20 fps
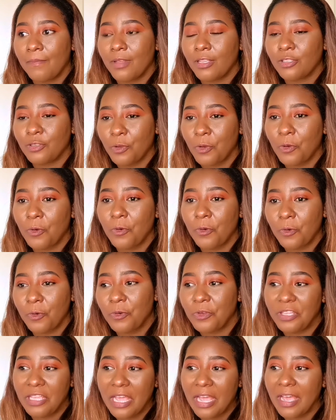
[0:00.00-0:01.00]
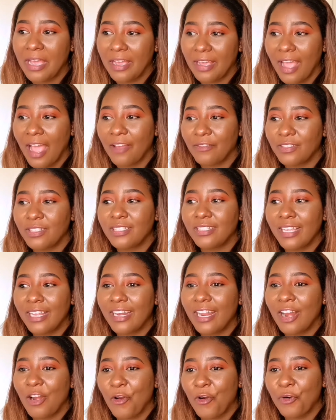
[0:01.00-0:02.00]
so yeah, I've seen
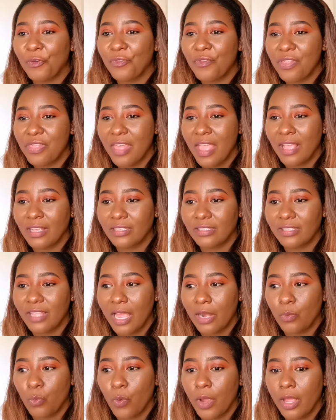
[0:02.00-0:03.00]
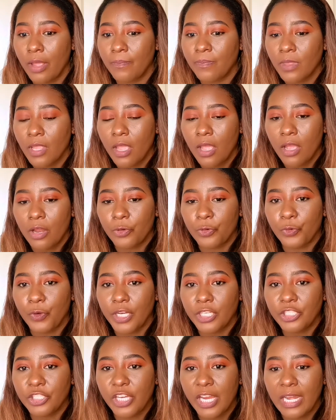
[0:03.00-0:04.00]
a lot of things that were
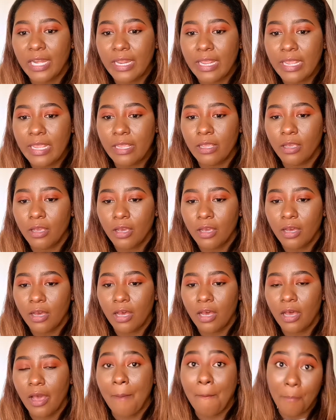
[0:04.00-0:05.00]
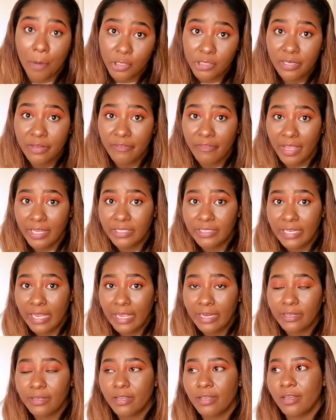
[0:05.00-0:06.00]
racially
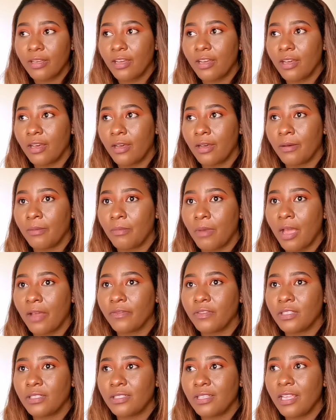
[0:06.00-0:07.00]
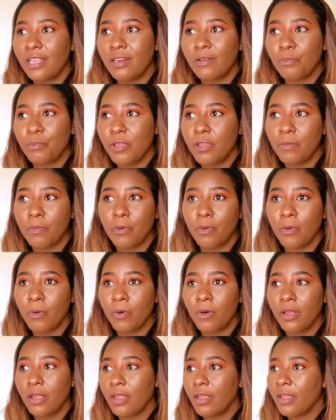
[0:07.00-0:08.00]
motivated. I've seen
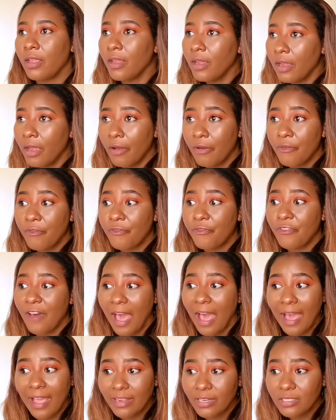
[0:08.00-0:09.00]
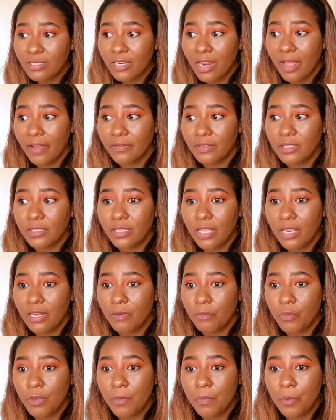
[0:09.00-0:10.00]
people fight. I've
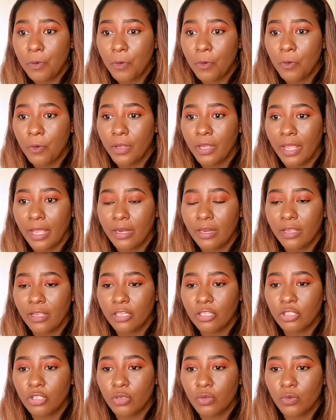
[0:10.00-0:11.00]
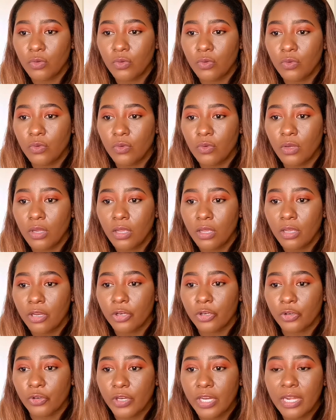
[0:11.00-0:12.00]
seen people getting into
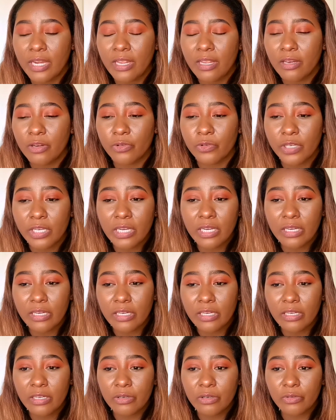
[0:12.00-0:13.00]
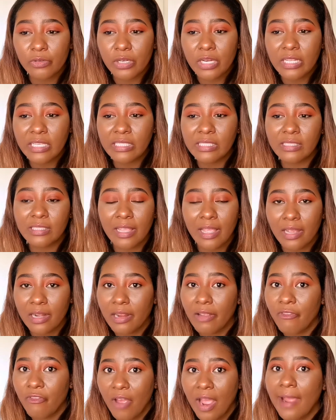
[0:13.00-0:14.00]
really
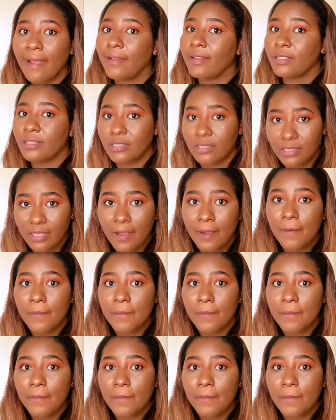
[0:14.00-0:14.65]
scary fights